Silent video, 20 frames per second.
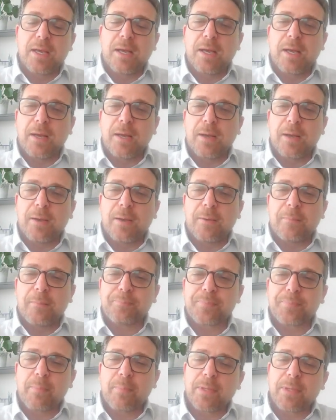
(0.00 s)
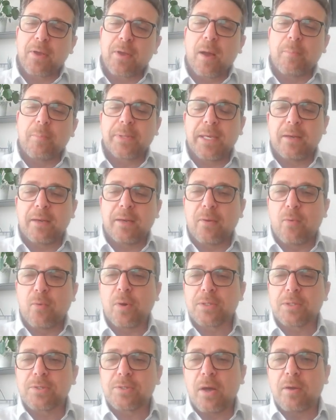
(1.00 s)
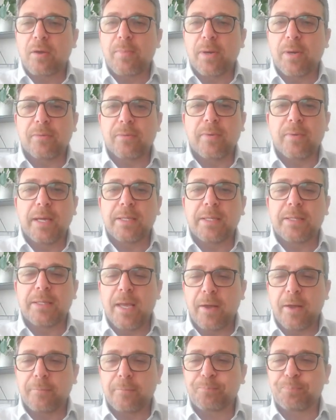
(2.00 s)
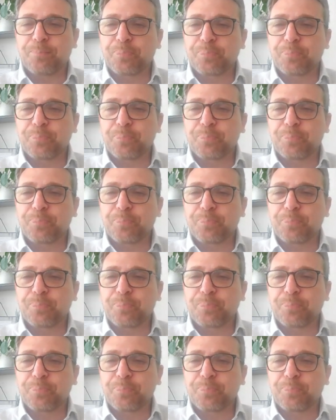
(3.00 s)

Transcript: A bit complicated, and I won't talk about it right now.